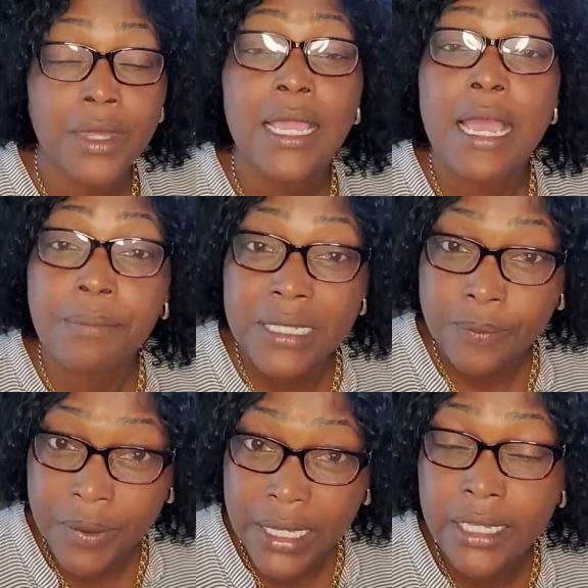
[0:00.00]
I'm
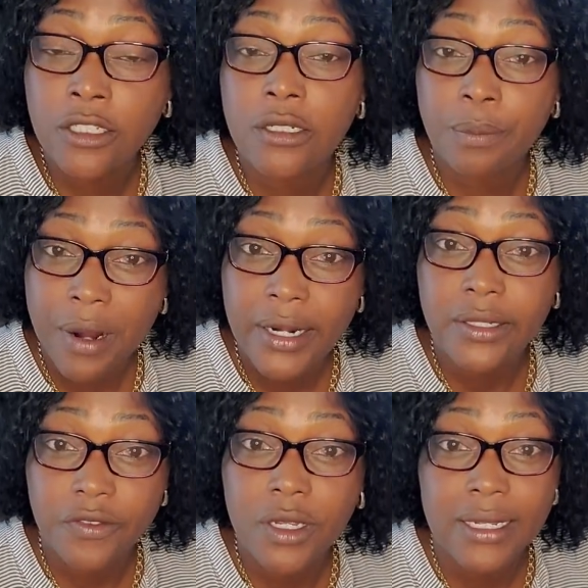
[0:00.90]
speaking to the part
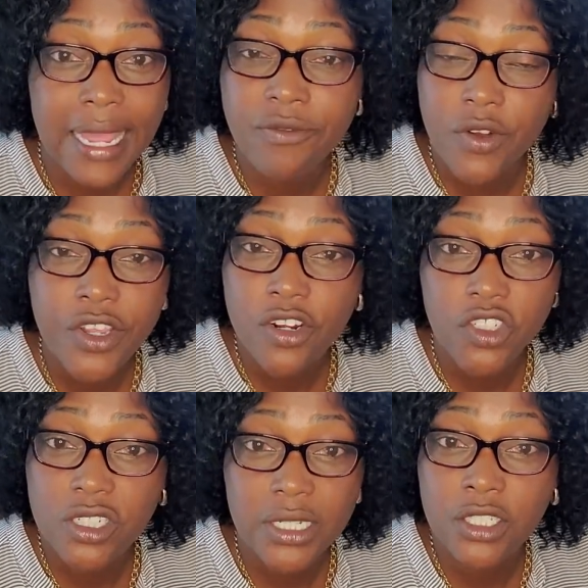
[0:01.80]
of your life where you're
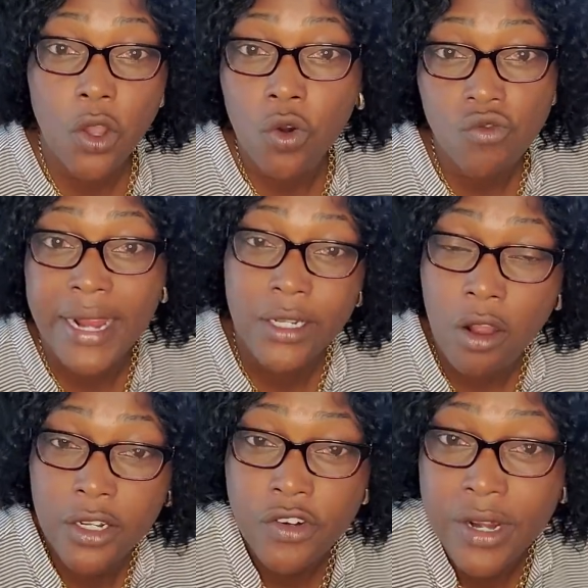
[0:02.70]
just a downright
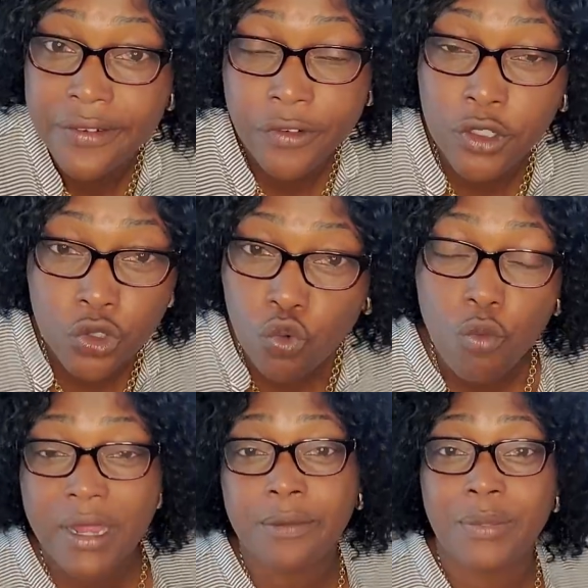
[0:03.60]
ungrateful
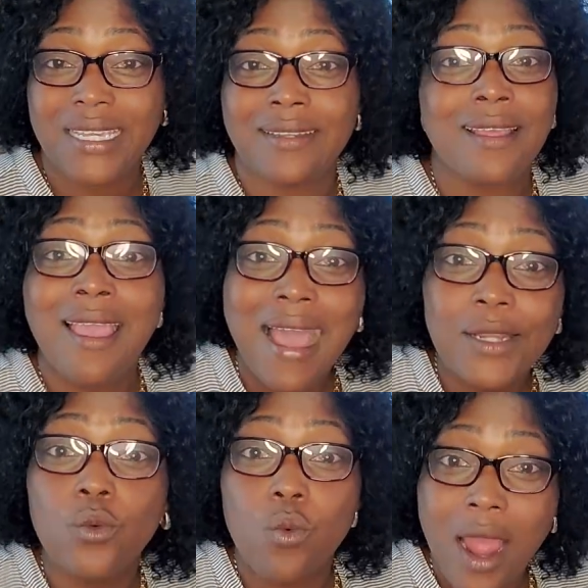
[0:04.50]
human being.
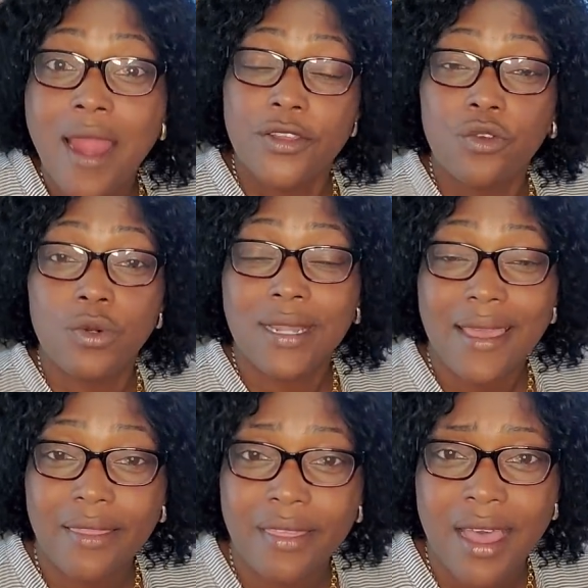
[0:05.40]
And why are you
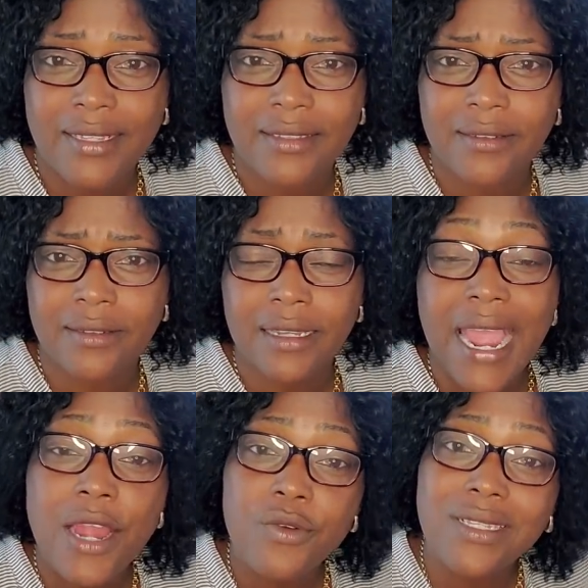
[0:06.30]
like that?
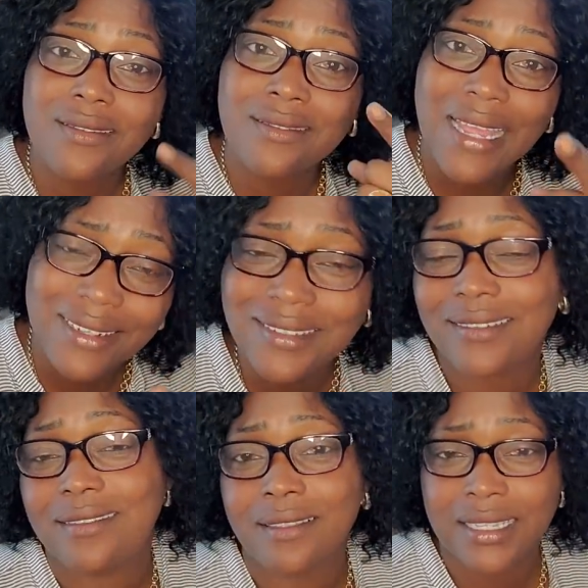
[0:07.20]
I resent
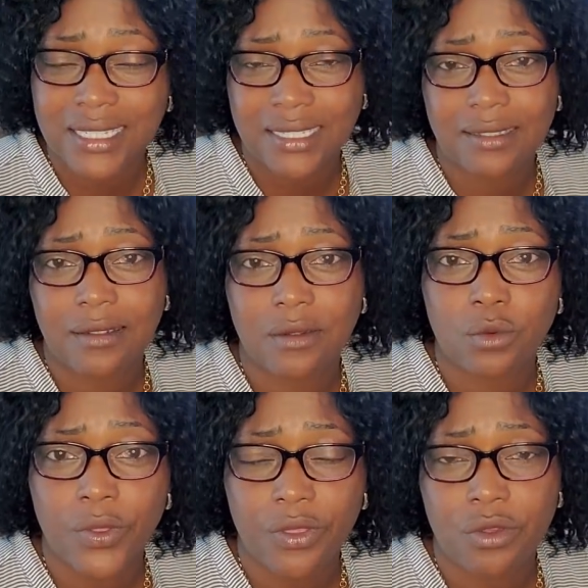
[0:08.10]
this
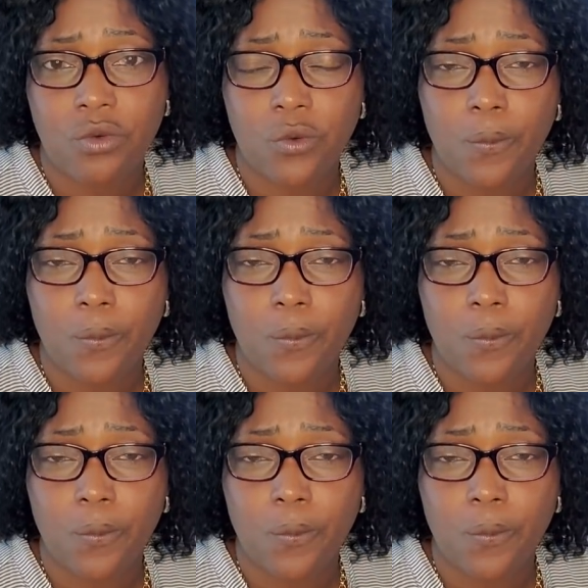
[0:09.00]
with you.